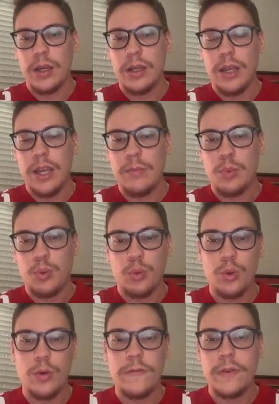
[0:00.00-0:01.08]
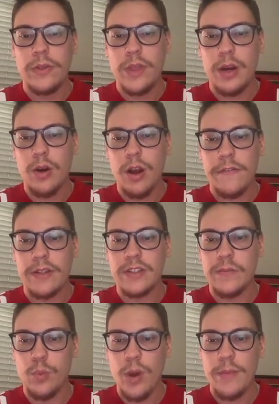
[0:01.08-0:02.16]
improve their offensive
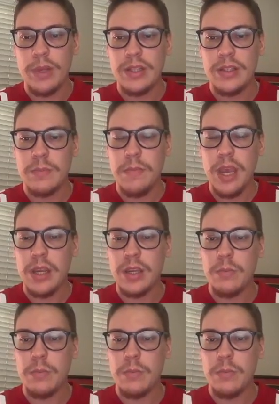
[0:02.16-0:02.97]
weapons, make